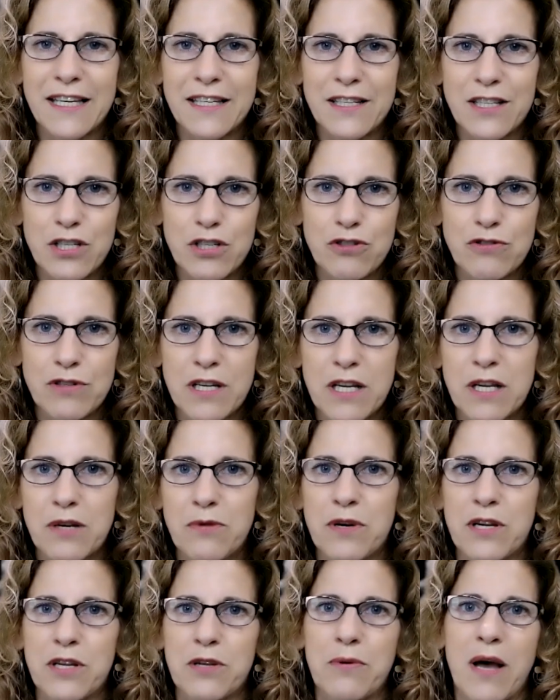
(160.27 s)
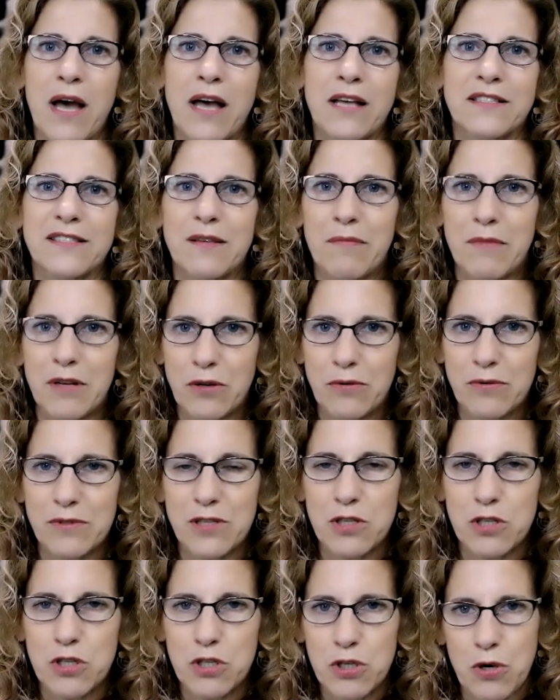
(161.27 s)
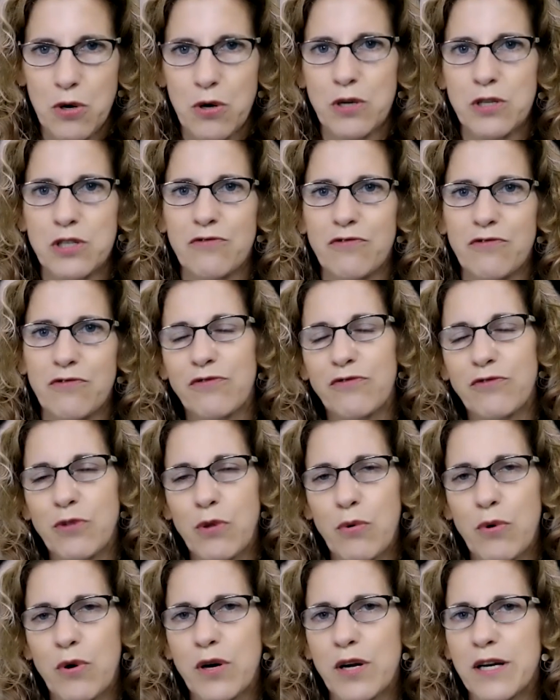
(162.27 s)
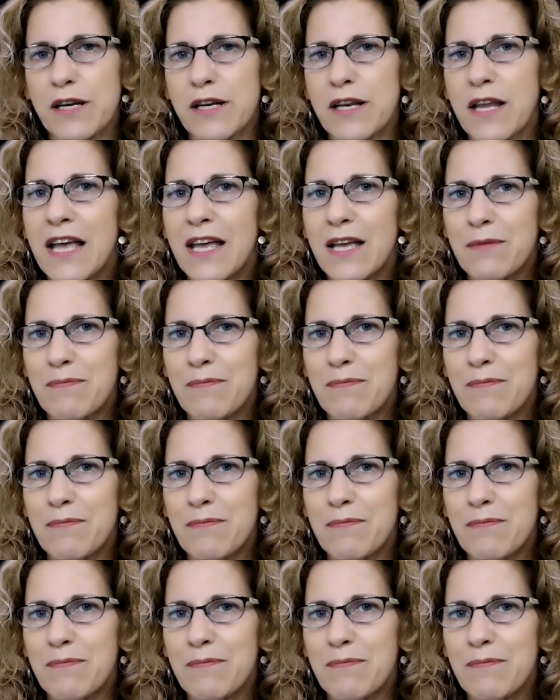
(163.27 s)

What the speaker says: industry where you had somebody who was in charge of a floor and